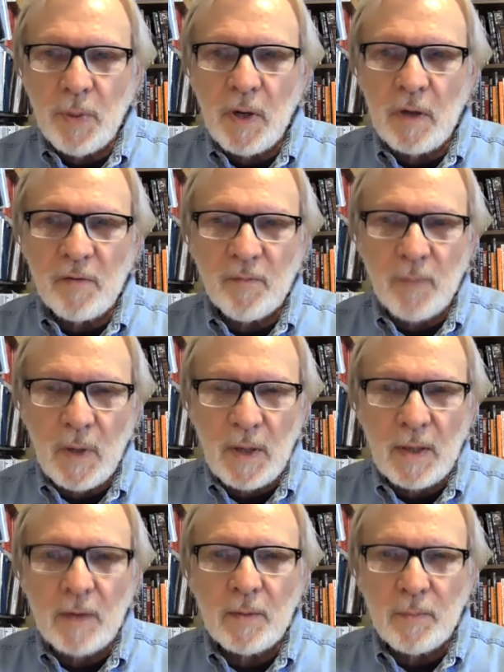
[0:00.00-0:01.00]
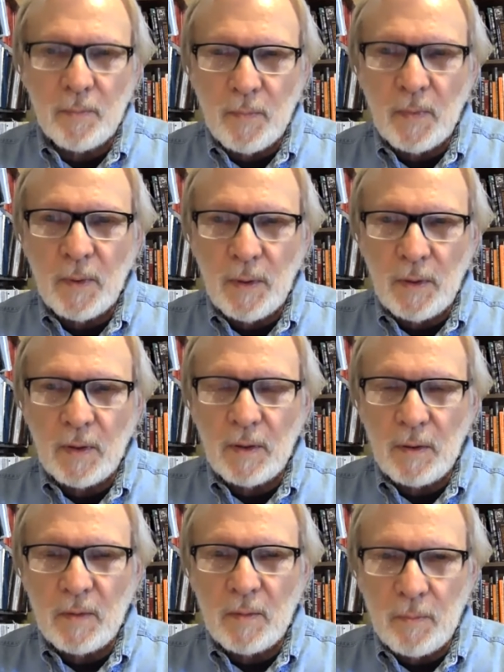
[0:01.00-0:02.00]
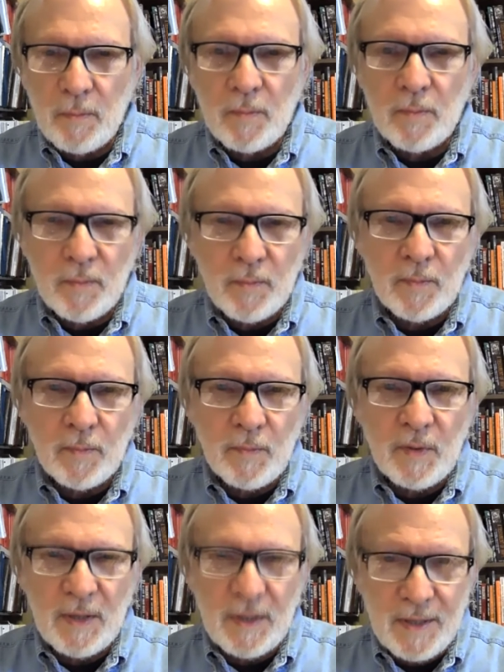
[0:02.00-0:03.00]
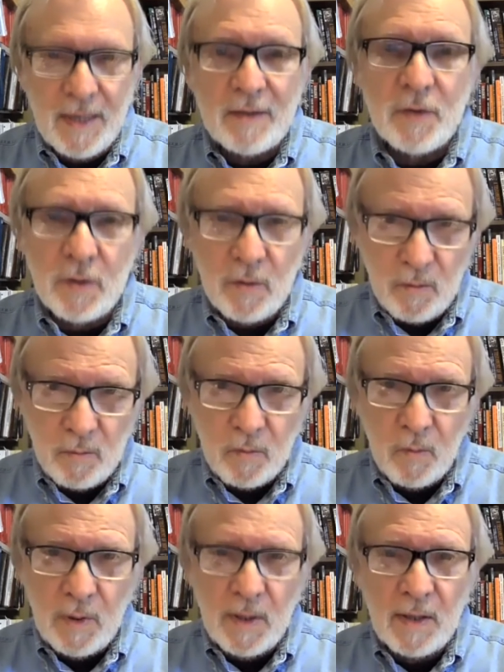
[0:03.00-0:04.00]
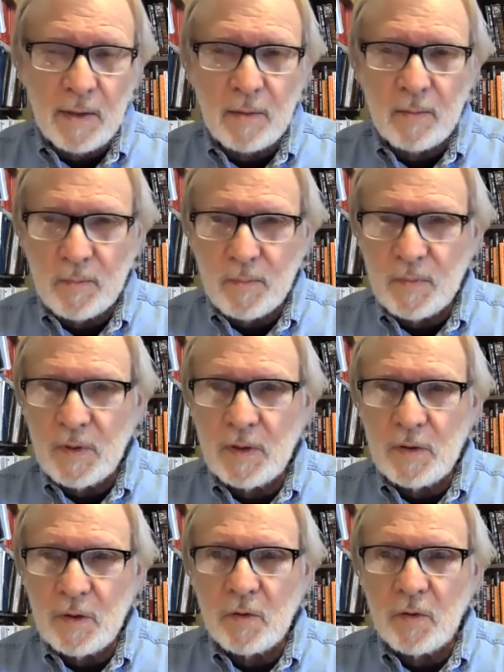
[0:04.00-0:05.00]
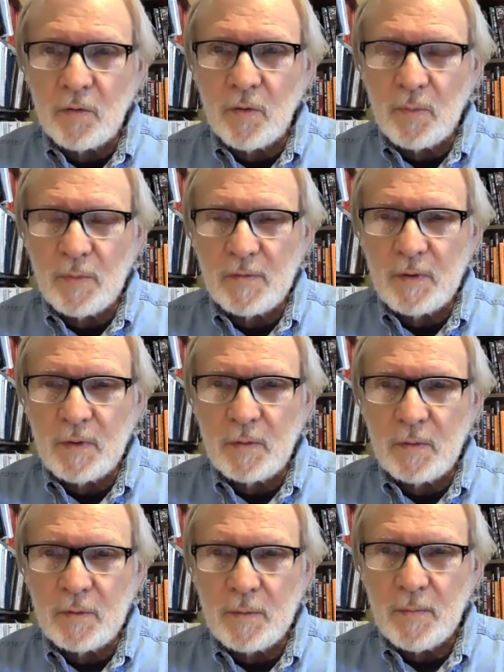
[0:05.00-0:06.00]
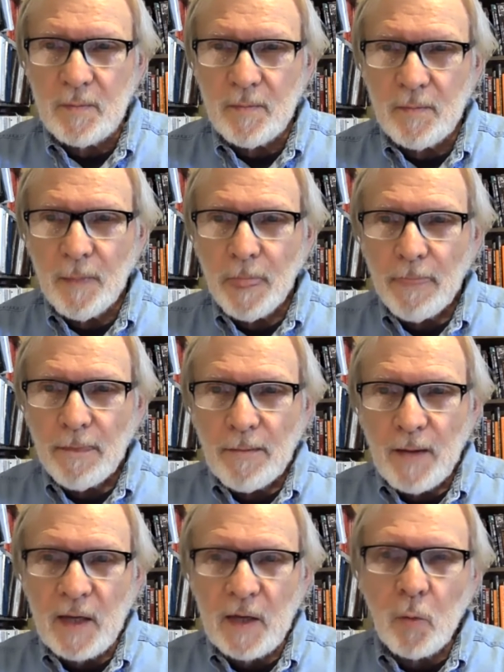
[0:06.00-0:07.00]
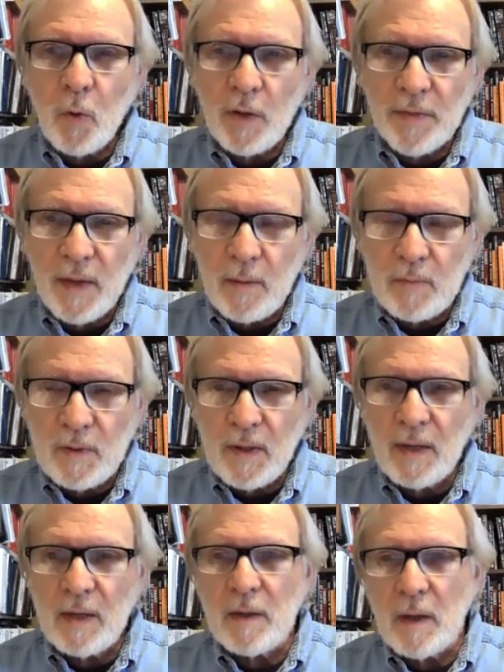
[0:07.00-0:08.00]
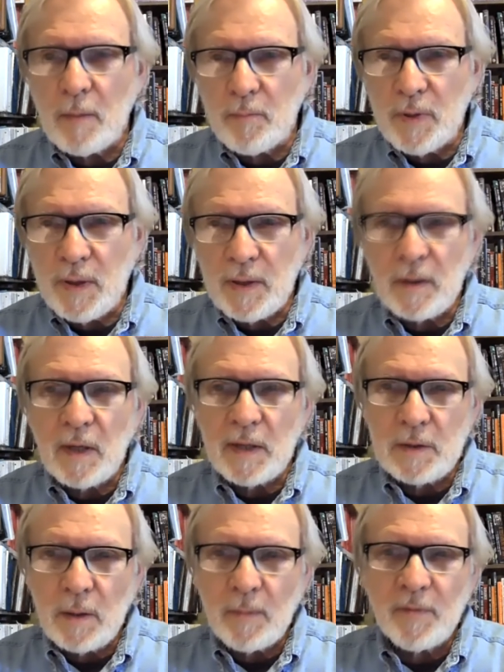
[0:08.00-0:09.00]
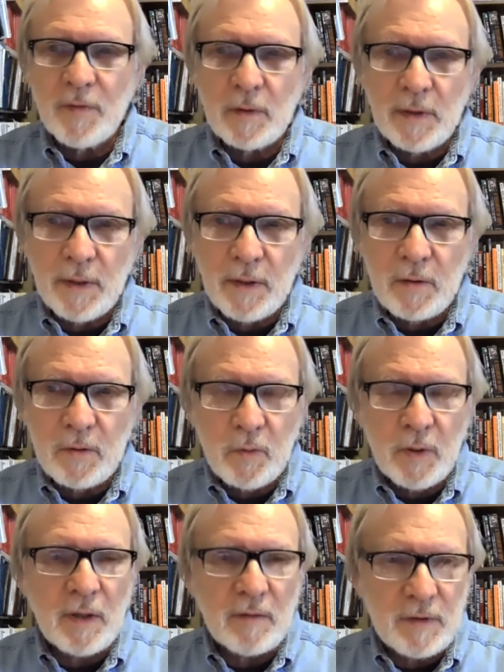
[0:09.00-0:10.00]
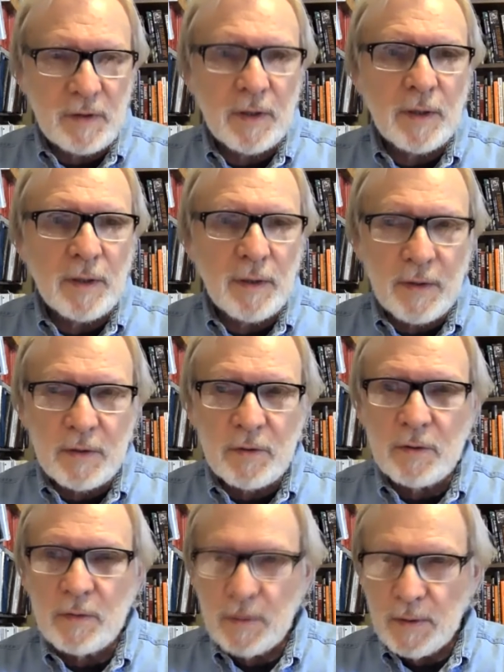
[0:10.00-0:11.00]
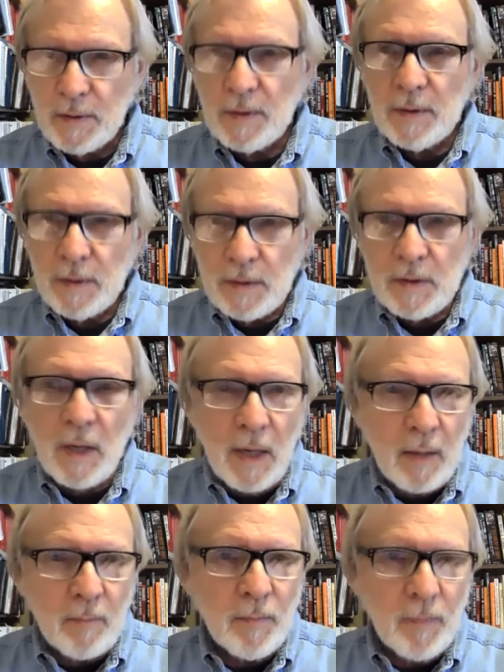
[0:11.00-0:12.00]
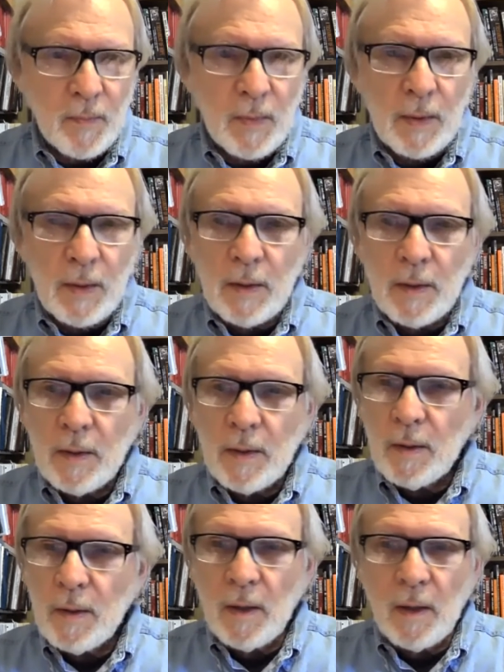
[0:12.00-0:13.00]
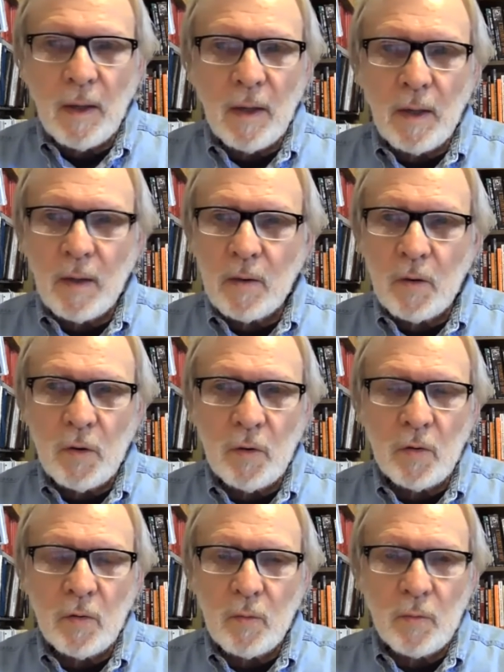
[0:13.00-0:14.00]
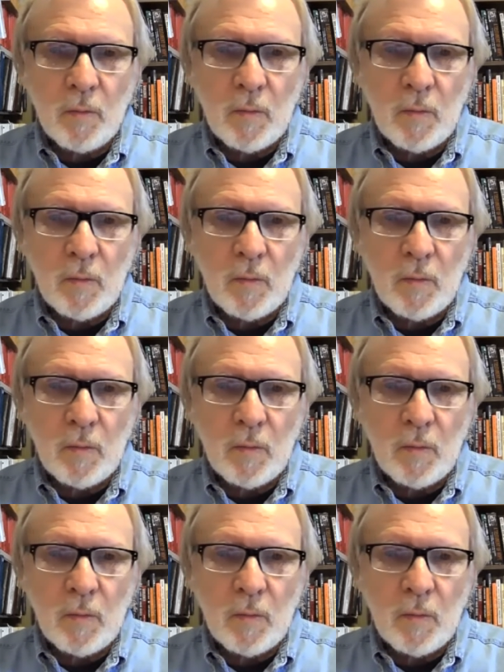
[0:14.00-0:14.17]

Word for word: part of my uh, intention when I teach a new group of students. I don't want them to end up being like some of the leaders we have seen in this time uh, who